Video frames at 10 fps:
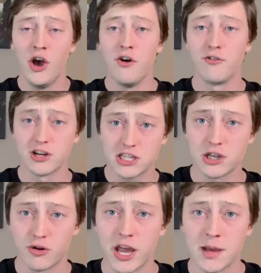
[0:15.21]
versus
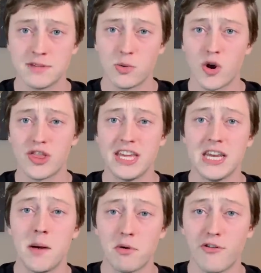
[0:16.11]
the Rams that were the
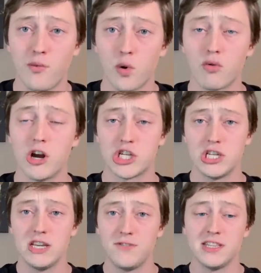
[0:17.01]
number four rushing
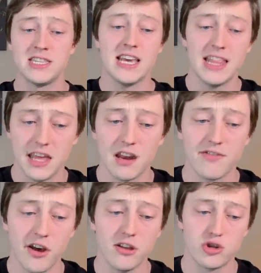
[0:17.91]
defense in the
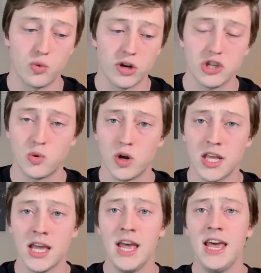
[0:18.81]
NFL in
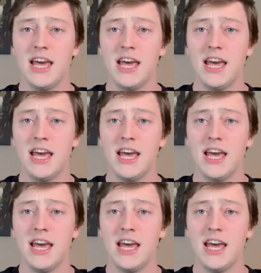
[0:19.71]
2020.